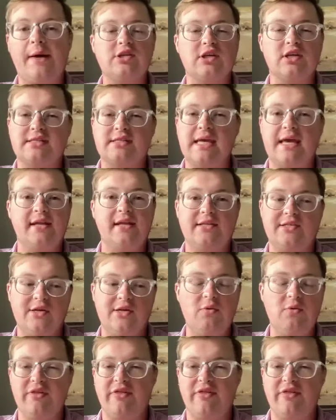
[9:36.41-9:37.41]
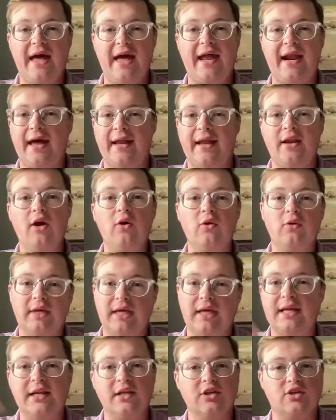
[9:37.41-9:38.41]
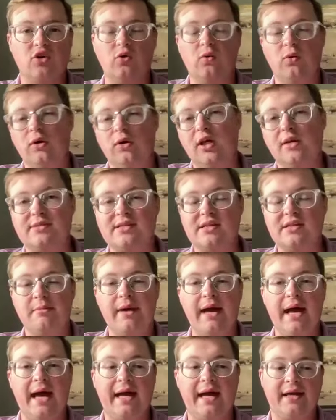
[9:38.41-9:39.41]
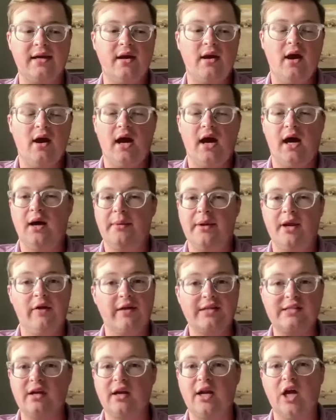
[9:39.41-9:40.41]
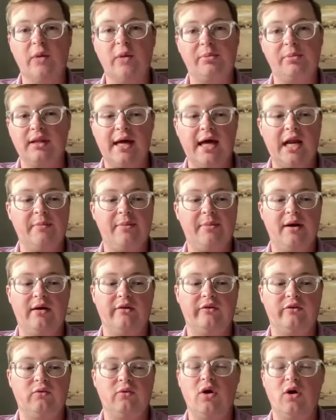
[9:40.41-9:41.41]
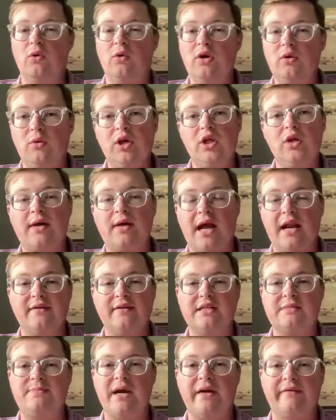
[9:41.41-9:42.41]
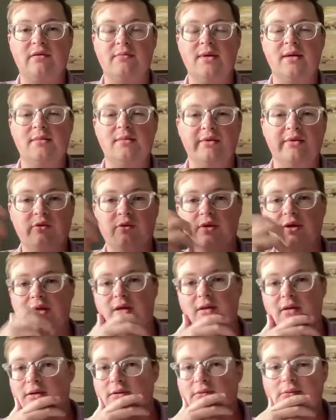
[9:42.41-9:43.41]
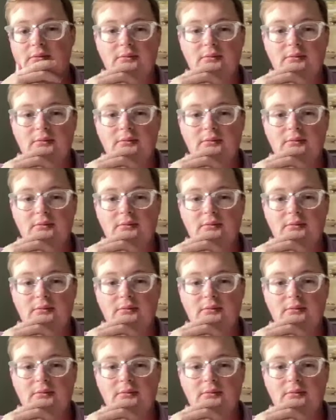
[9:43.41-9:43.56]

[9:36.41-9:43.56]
I was going to say, and too, with that, I know getting Drew Williamson back, I know that's going to help your lineup out as well. What do you kind of expect from him this weekend?